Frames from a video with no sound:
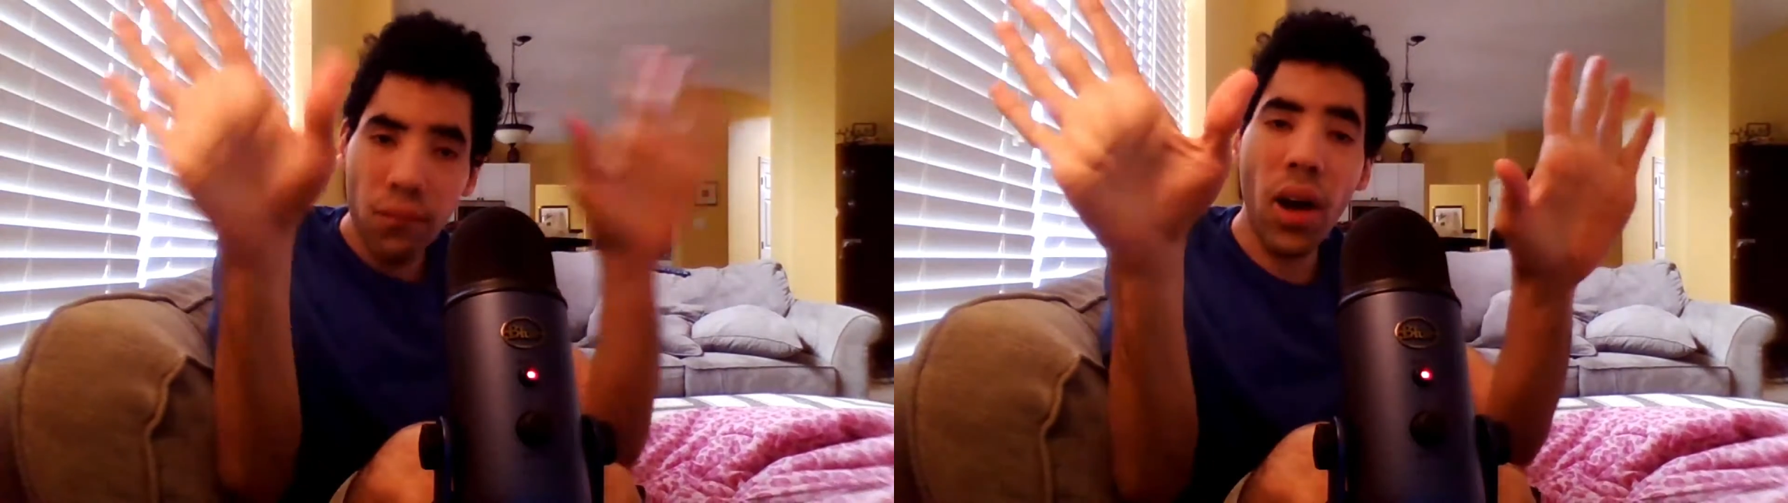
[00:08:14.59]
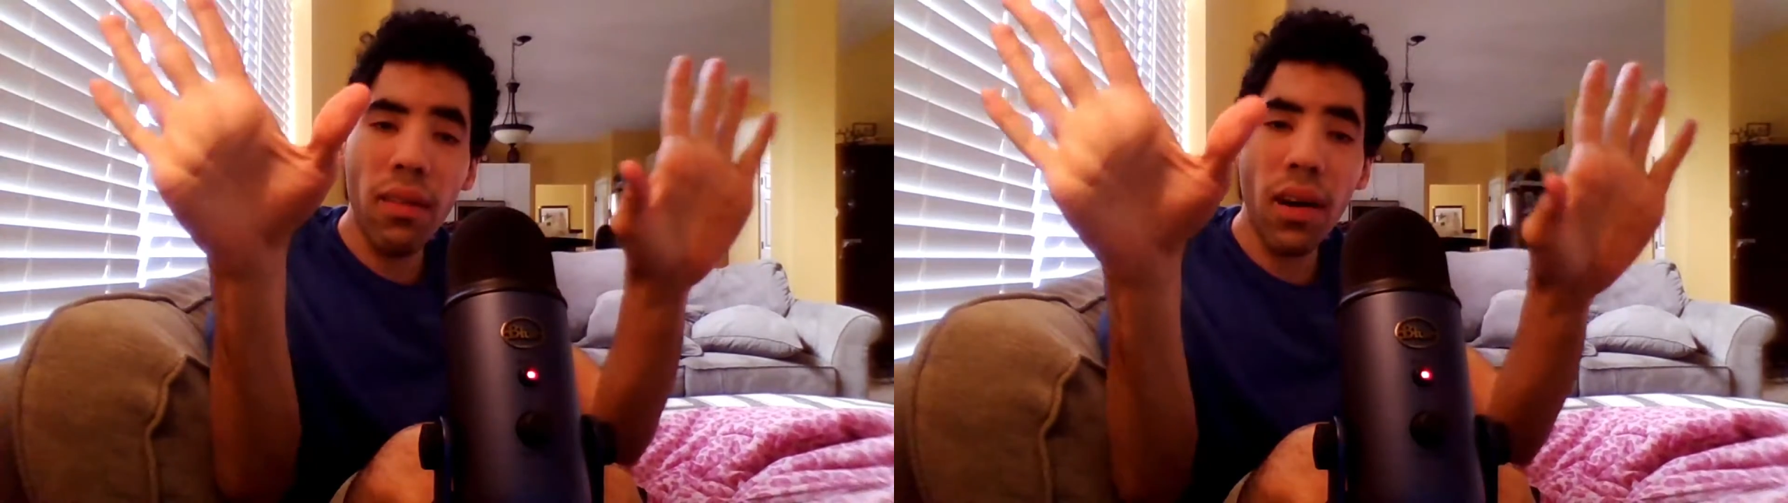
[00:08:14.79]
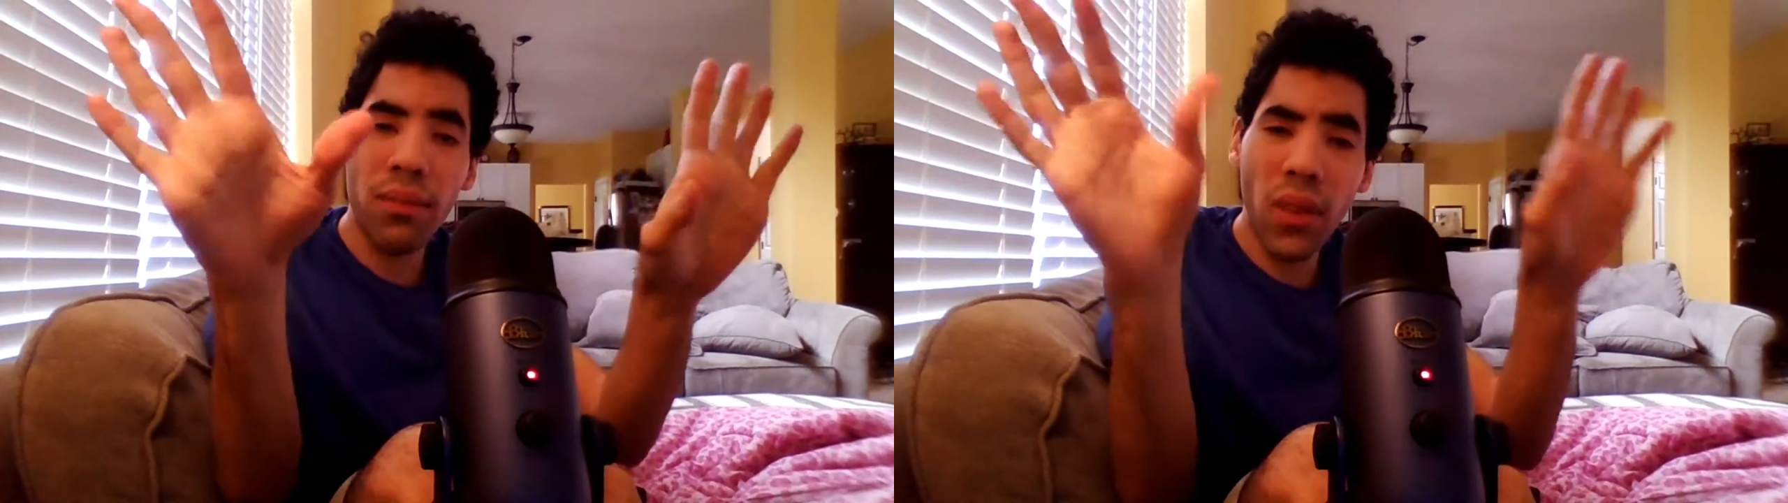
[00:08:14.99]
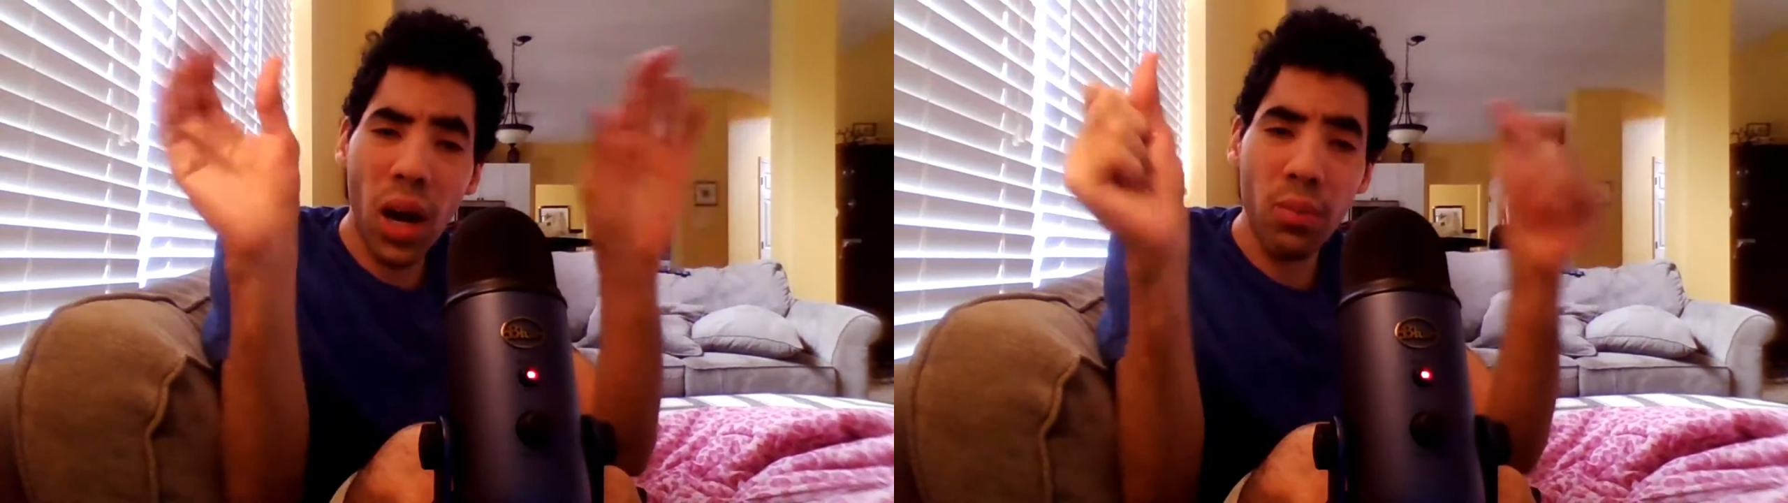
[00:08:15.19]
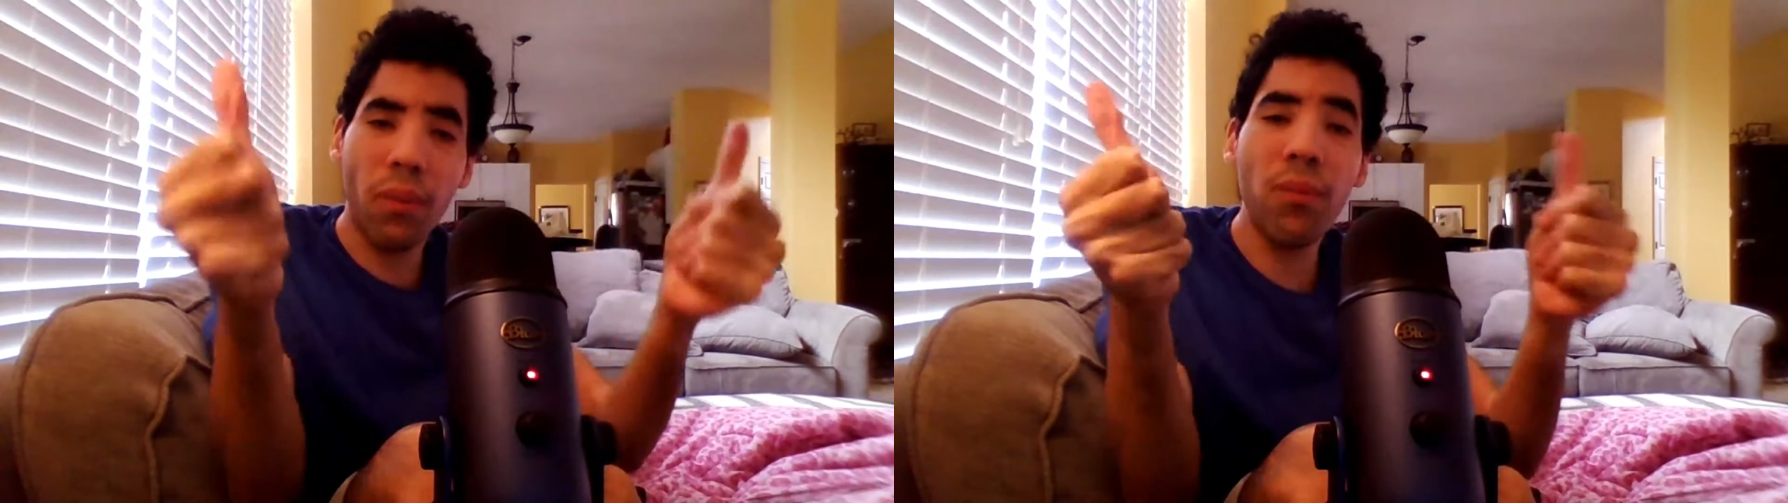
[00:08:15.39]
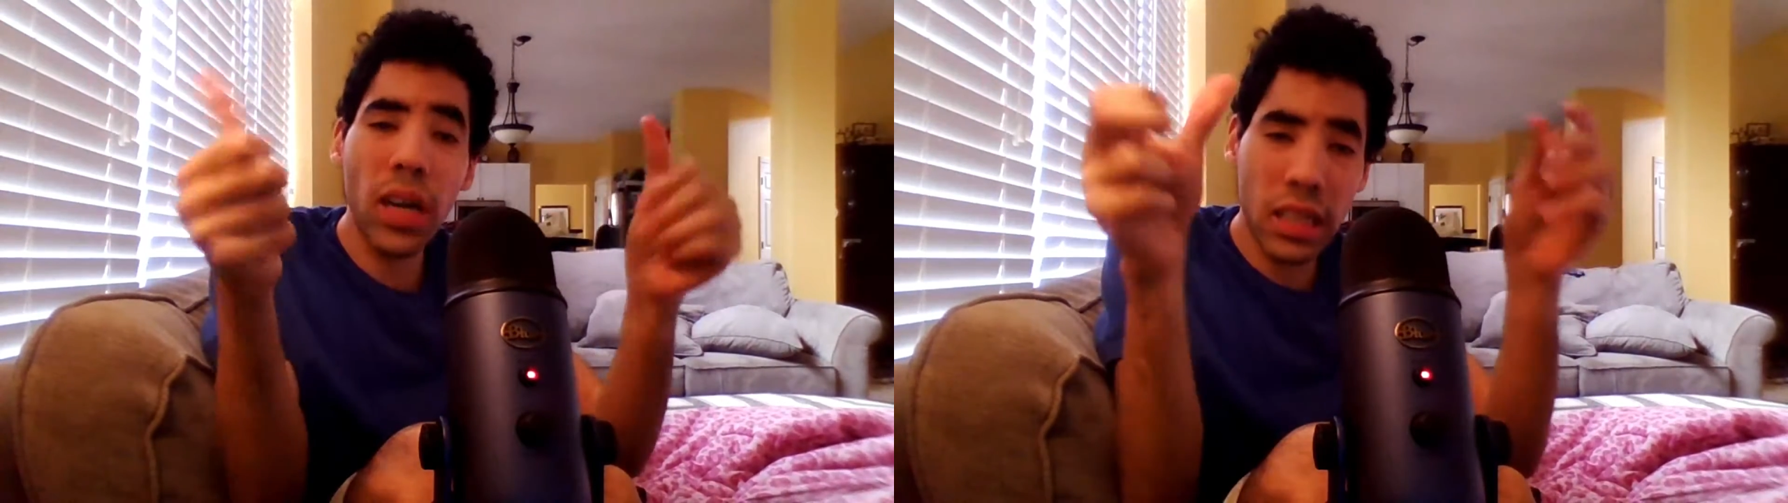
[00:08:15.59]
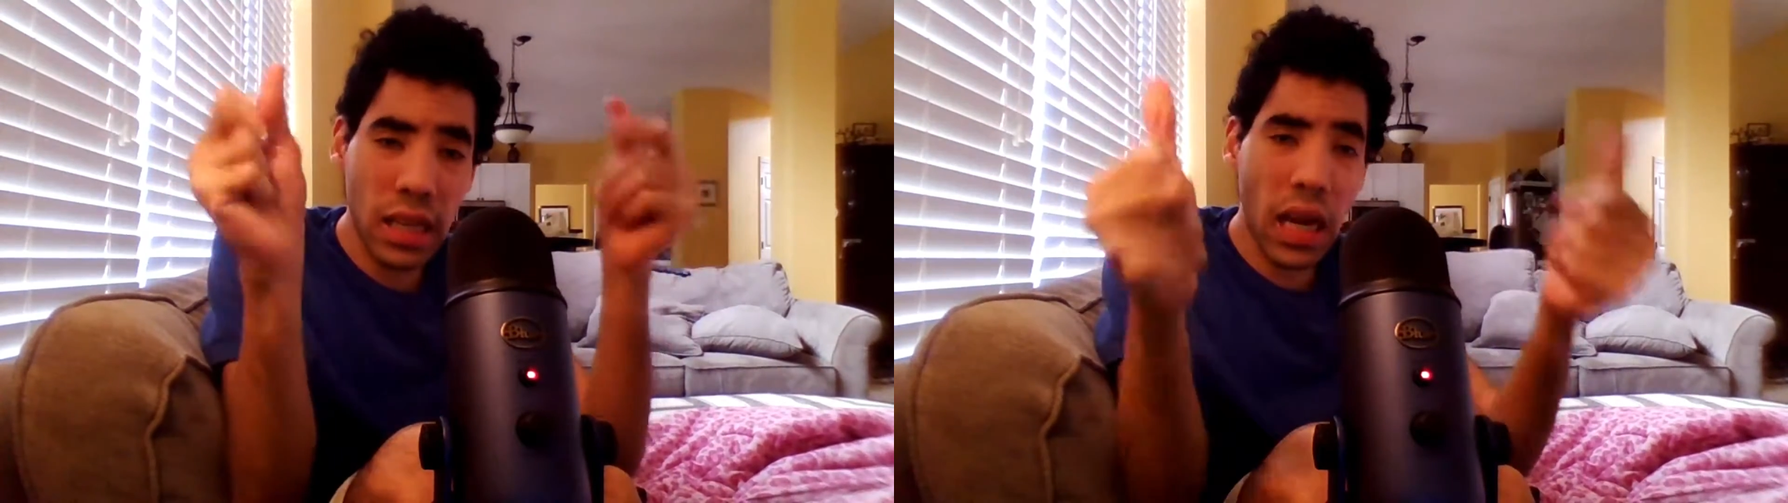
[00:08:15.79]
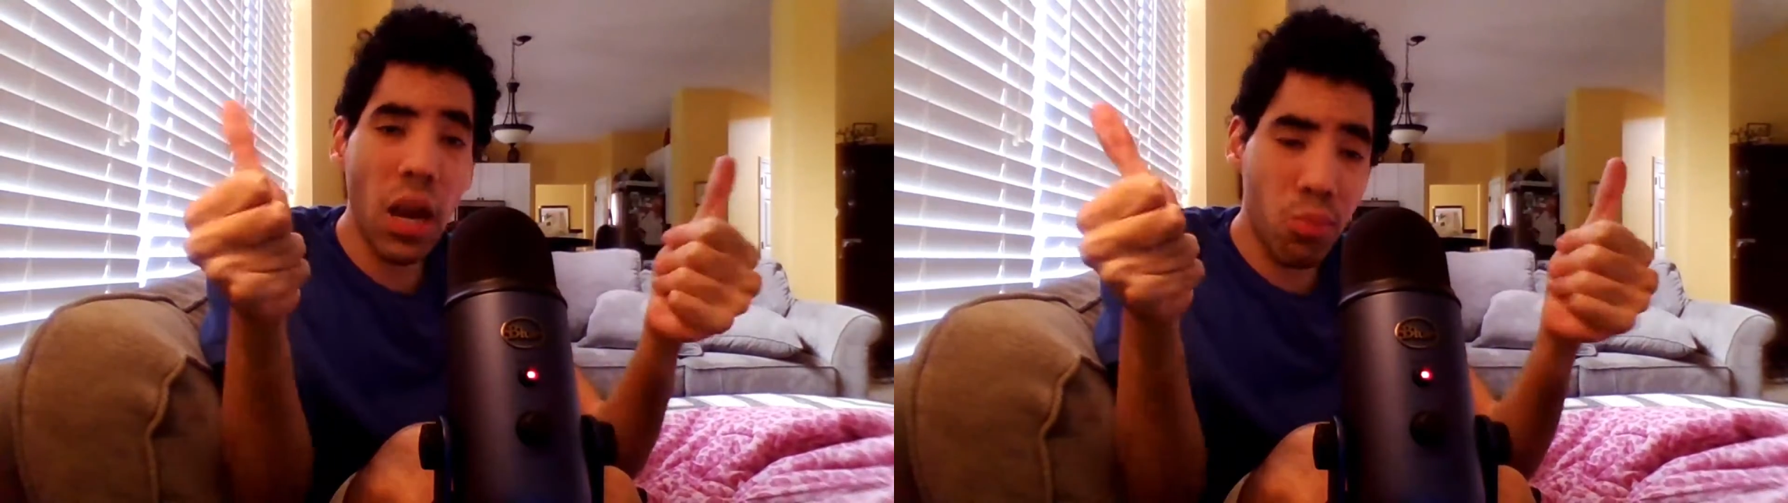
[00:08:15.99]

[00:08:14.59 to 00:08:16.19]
5 out of 5, perfection, A+.